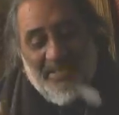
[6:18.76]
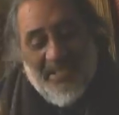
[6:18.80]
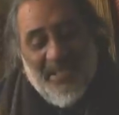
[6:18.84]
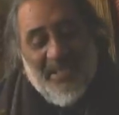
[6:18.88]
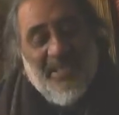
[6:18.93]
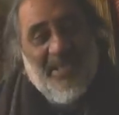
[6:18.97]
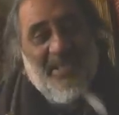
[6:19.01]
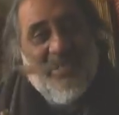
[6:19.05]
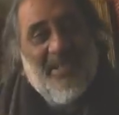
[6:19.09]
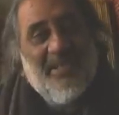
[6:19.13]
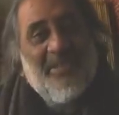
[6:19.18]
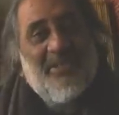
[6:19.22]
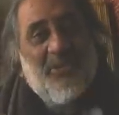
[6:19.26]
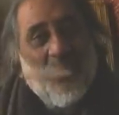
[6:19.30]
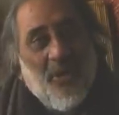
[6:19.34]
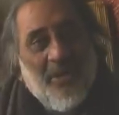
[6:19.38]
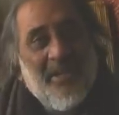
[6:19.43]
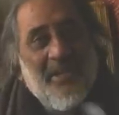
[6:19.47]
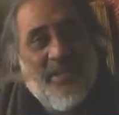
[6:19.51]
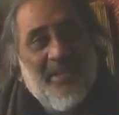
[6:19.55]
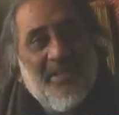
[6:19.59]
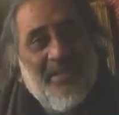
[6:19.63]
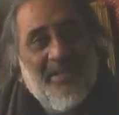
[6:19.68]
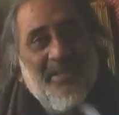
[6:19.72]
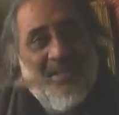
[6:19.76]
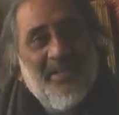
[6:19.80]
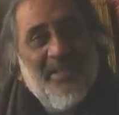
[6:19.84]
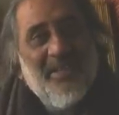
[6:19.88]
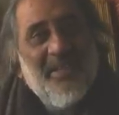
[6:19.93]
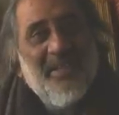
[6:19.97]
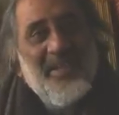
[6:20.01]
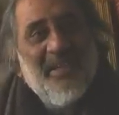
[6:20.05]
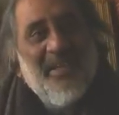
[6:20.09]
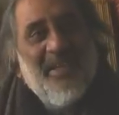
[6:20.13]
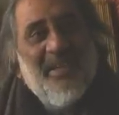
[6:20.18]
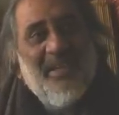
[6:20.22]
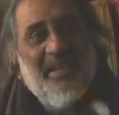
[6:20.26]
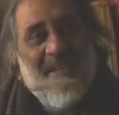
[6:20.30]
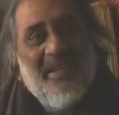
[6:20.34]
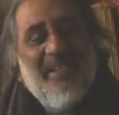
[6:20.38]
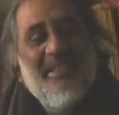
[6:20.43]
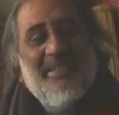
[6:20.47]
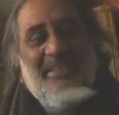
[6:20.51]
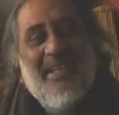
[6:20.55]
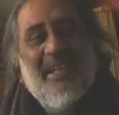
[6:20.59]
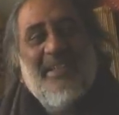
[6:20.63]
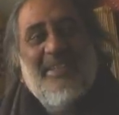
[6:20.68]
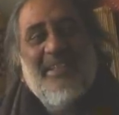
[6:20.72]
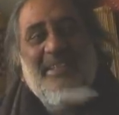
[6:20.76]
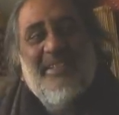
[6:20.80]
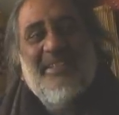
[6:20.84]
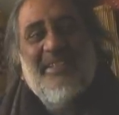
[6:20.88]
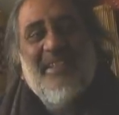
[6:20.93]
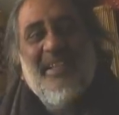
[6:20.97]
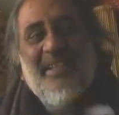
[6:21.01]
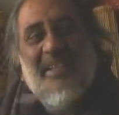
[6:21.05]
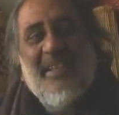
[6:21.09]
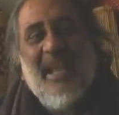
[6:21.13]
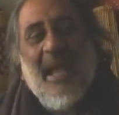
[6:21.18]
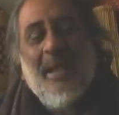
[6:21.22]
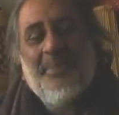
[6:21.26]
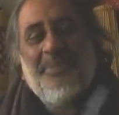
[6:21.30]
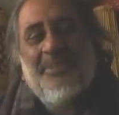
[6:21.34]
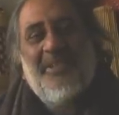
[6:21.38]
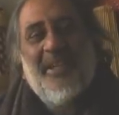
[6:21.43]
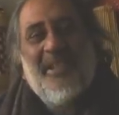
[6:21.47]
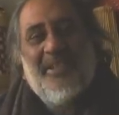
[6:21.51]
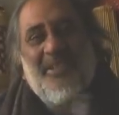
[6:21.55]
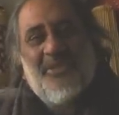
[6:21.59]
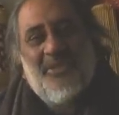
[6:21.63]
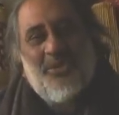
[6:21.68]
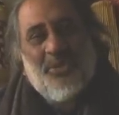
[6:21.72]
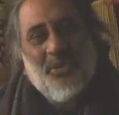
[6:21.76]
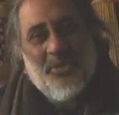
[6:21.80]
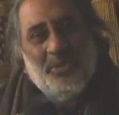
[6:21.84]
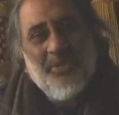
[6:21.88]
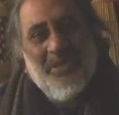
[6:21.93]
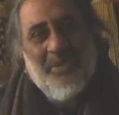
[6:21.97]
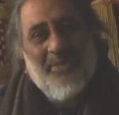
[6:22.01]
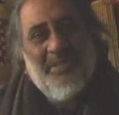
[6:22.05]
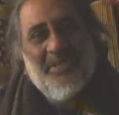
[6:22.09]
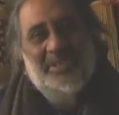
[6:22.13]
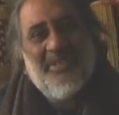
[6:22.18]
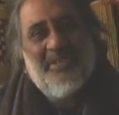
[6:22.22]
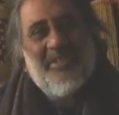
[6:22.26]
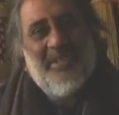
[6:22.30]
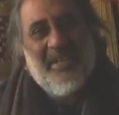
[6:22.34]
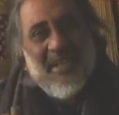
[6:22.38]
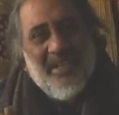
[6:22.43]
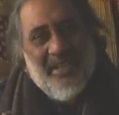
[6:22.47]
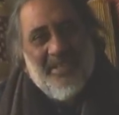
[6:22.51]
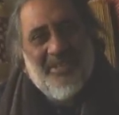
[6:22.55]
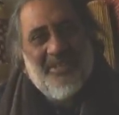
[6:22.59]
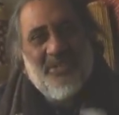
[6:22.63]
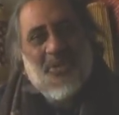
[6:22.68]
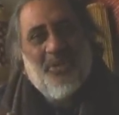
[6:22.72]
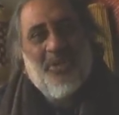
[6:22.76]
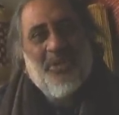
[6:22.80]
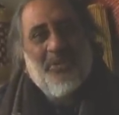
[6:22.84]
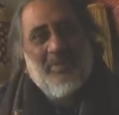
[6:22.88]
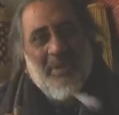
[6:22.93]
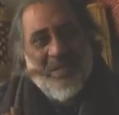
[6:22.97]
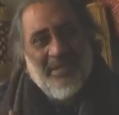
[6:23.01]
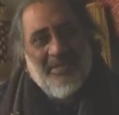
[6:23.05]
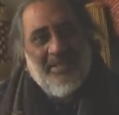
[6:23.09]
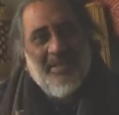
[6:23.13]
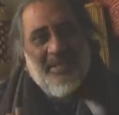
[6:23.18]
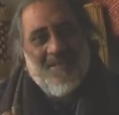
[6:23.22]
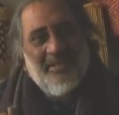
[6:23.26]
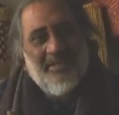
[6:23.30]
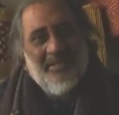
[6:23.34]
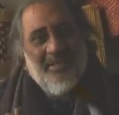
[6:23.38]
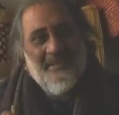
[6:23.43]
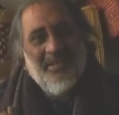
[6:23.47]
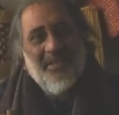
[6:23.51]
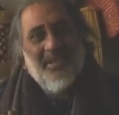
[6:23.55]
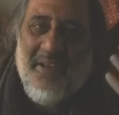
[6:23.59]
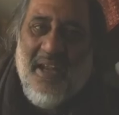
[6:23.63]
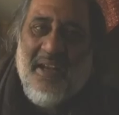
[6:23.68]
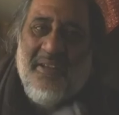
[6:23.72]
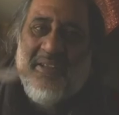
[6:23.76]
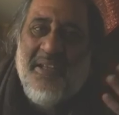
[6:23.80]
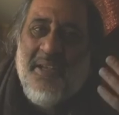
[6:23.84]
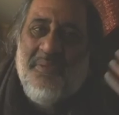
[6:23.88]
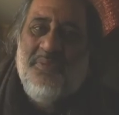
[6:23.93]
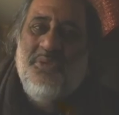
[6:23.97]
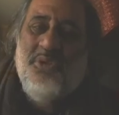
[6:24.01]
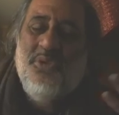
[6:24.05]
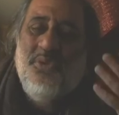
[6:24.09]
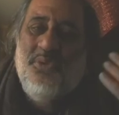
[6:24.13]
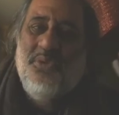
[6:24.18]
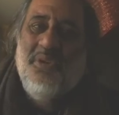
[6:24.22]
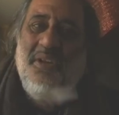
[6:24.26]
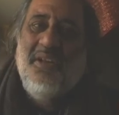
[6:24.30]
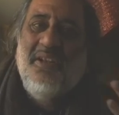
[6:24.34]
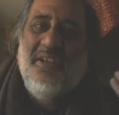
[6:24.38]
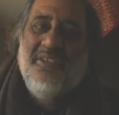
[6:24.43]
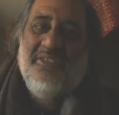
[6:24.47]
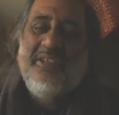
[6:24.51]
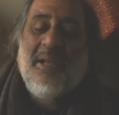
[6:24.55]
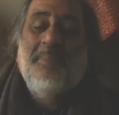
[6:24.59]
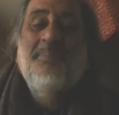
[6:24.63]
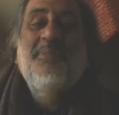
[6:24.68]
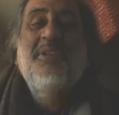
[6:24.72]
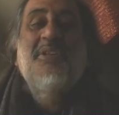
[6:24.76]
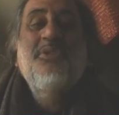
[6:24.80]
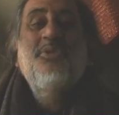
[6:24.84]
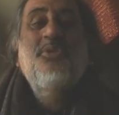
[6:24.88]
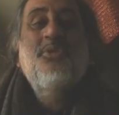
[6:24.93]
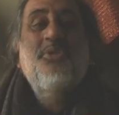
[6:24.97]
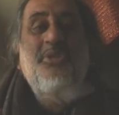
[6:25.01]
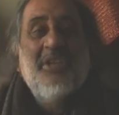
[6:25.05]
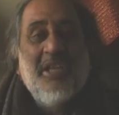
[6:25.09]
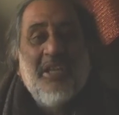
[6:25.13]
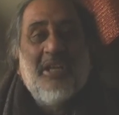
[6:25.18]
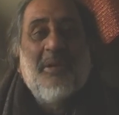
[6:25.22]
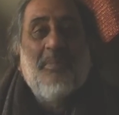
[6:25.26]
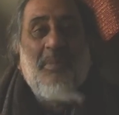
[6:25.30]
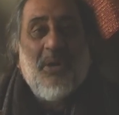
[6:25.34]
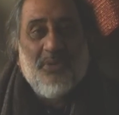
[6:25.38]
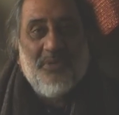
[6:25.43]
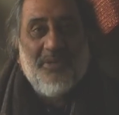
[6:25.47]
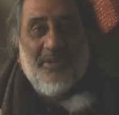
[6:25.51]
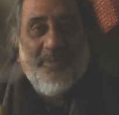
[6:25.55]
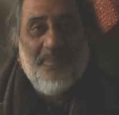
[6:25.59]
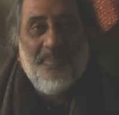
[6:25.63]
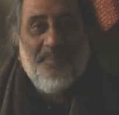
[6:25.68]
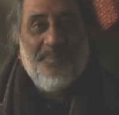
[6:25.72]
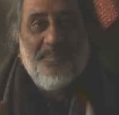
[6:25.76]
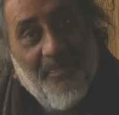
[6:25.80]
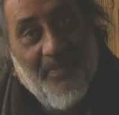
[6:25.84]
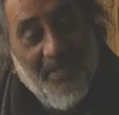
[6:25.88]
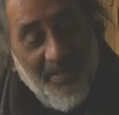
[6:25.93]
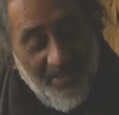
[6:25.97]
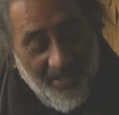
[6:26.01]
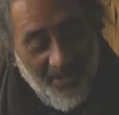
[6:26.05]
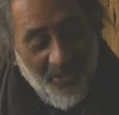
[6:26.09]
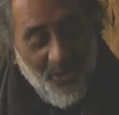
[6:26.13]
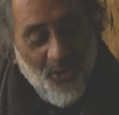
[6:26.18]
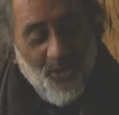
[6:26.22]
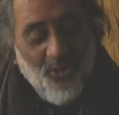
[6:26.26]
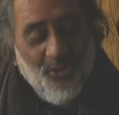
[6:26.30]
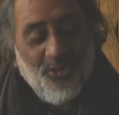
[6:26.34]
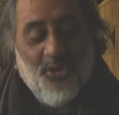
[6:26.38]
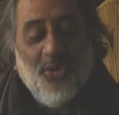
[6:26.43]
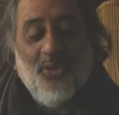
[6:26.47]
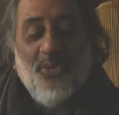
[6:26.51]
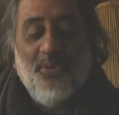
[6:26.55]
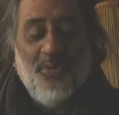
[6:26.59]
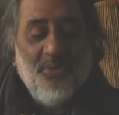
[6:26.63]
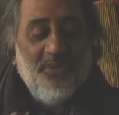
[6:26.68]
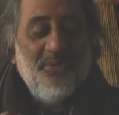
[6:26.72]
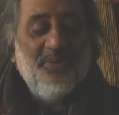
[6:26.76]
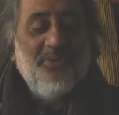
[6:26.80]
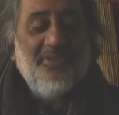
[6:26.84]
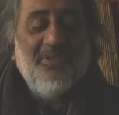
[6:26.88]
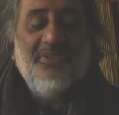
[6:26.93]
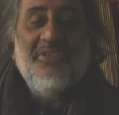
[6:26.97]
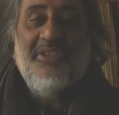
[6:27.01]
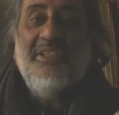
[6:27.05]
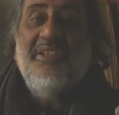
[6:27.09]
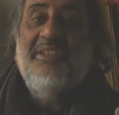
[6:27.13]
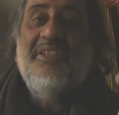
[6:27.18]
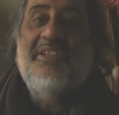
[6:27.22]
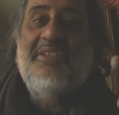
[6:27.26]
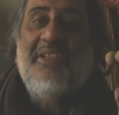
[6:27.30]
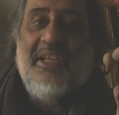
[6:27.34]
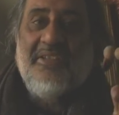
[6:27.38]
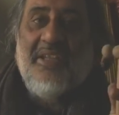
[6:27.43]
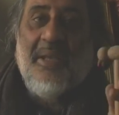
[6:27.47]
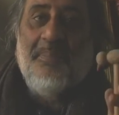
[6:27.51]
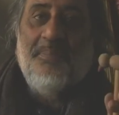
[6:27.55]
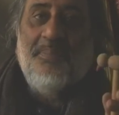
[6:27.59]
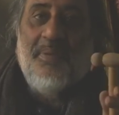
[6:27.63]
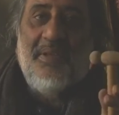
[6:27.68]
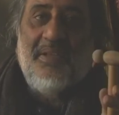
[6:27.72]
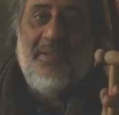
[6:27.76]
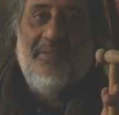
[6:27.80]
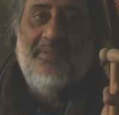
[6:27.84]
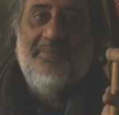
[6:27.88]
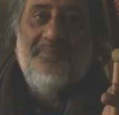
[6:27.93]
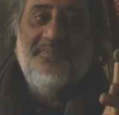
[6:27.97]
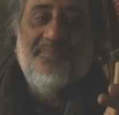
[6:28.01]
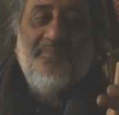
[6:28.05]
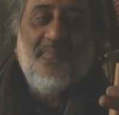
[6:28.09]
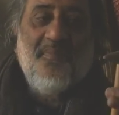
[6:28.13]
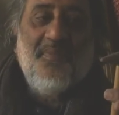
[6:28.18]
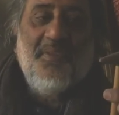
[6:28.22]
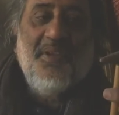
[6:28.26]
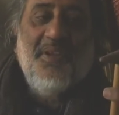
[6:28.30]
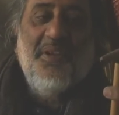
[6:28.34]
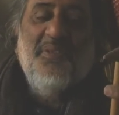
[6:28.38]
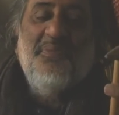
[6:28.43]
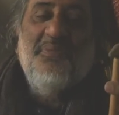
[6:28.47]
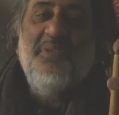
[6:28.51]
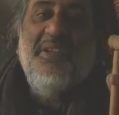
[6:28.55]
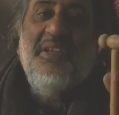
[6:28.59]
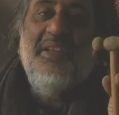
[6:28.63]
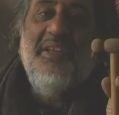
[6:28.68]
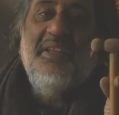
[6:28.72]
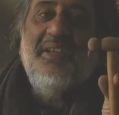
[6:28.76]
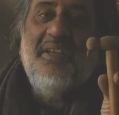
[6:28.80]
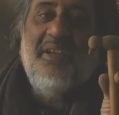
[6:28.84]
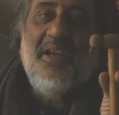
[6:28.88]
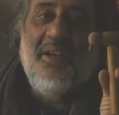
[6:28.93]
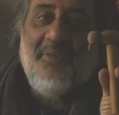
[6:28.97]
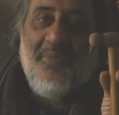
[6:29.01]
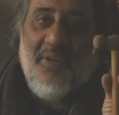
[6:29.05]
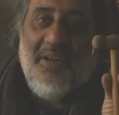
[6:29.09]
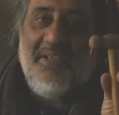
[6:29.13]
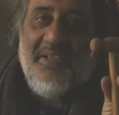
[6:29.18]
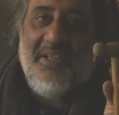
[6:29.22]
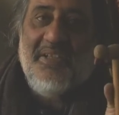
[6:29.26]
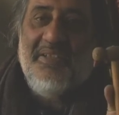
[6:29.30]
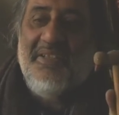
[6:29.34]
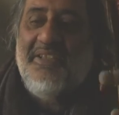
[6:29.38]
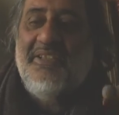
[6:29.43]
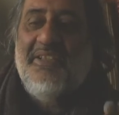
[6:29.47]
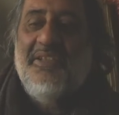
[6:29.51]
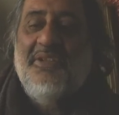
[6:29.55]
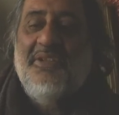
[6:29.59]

thing in toy is that it's a abstract story which triggers your imagination and gives you something to think about. So see this example. We converted this